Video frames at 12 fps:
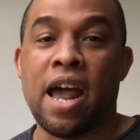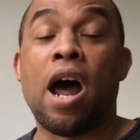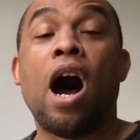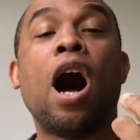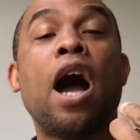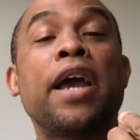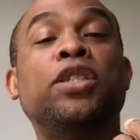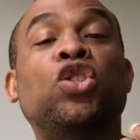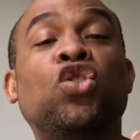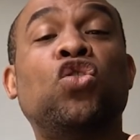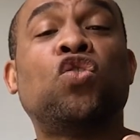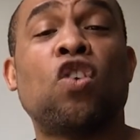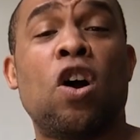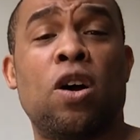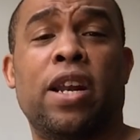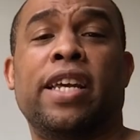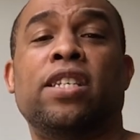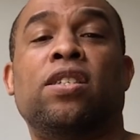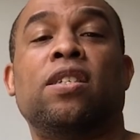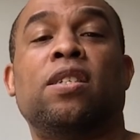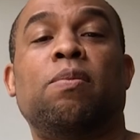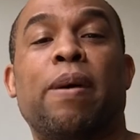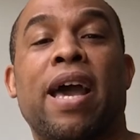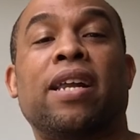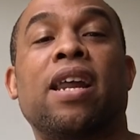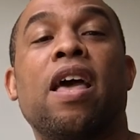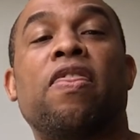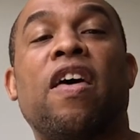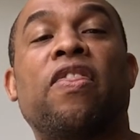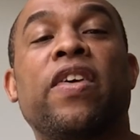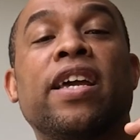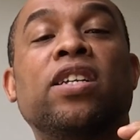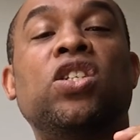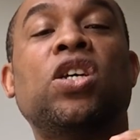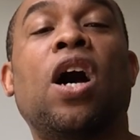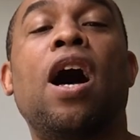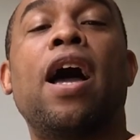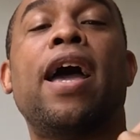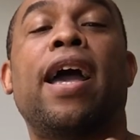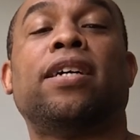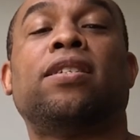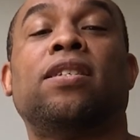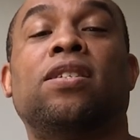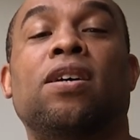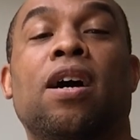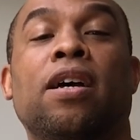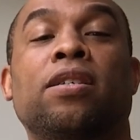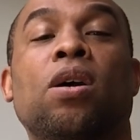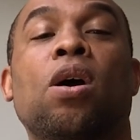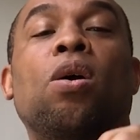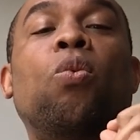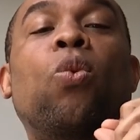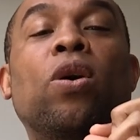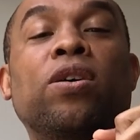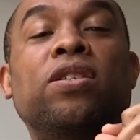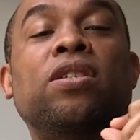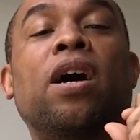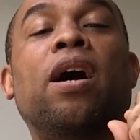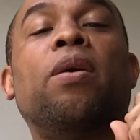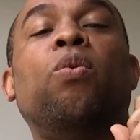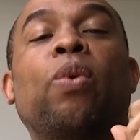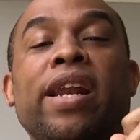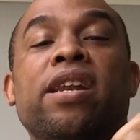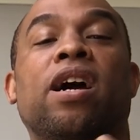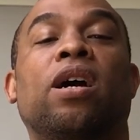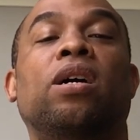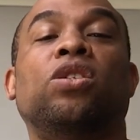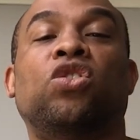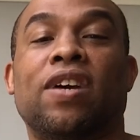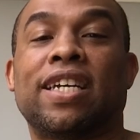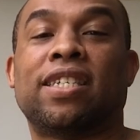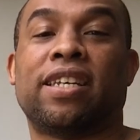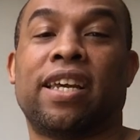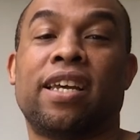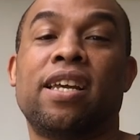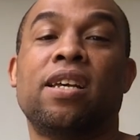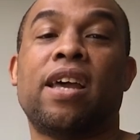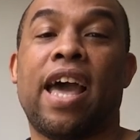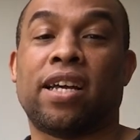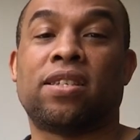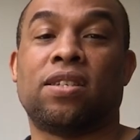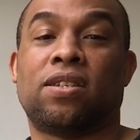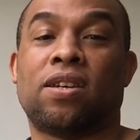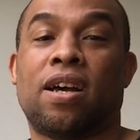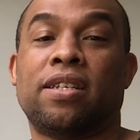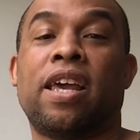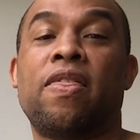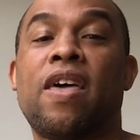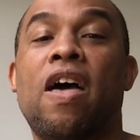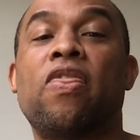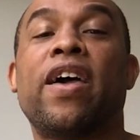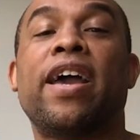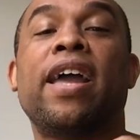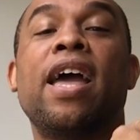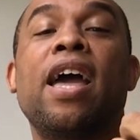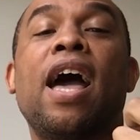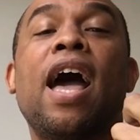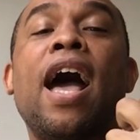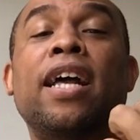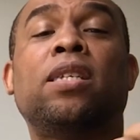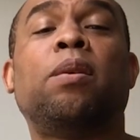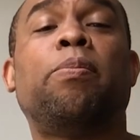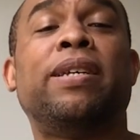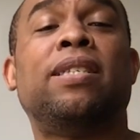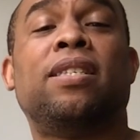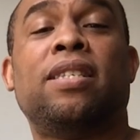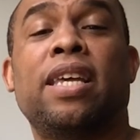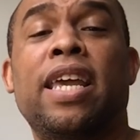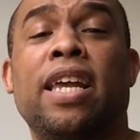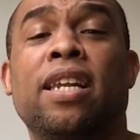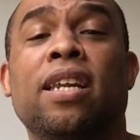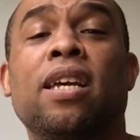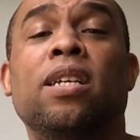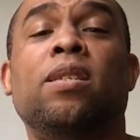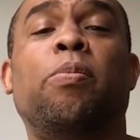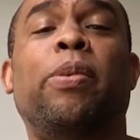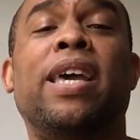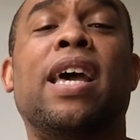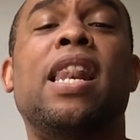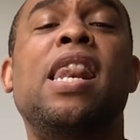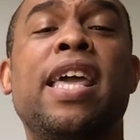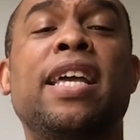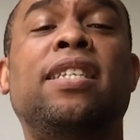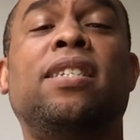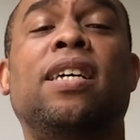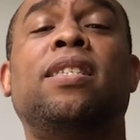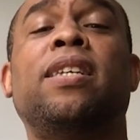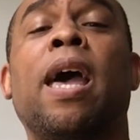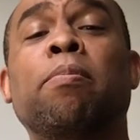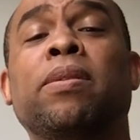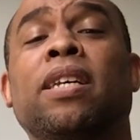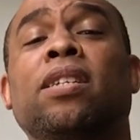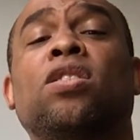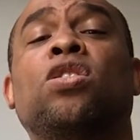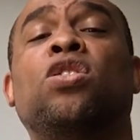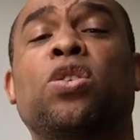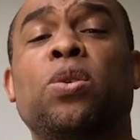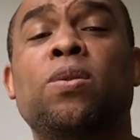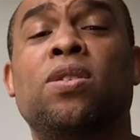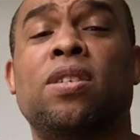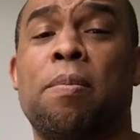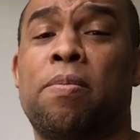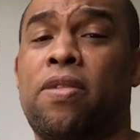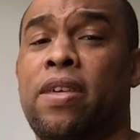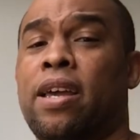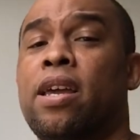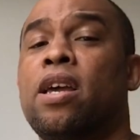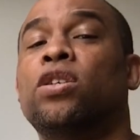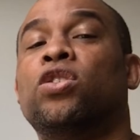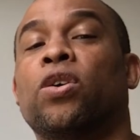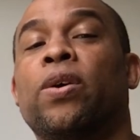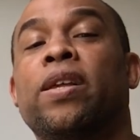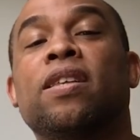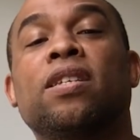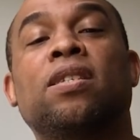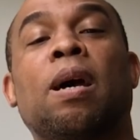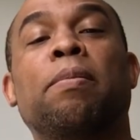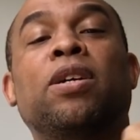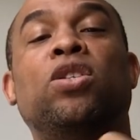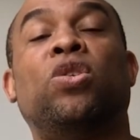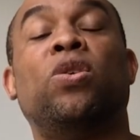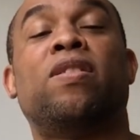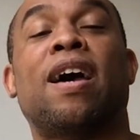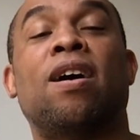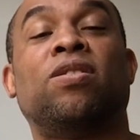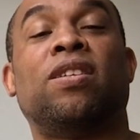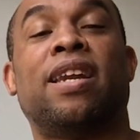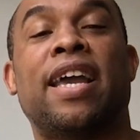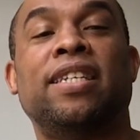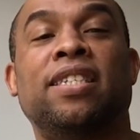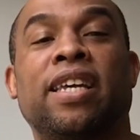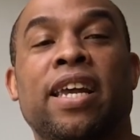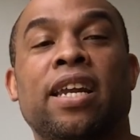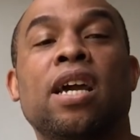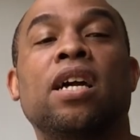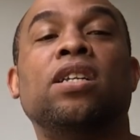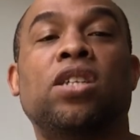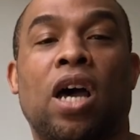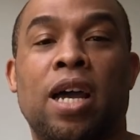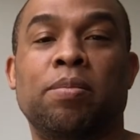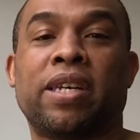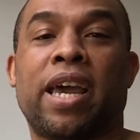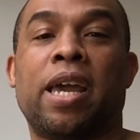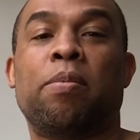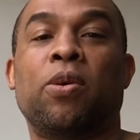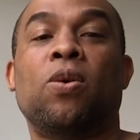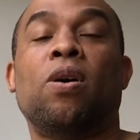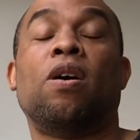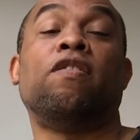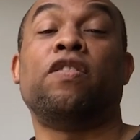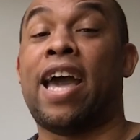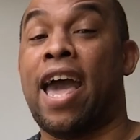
And I strongly suspect that the entire exercise was a window dressing exercise, in that they had to be seen to be at least attempting to do something during the summer 2018 timetable of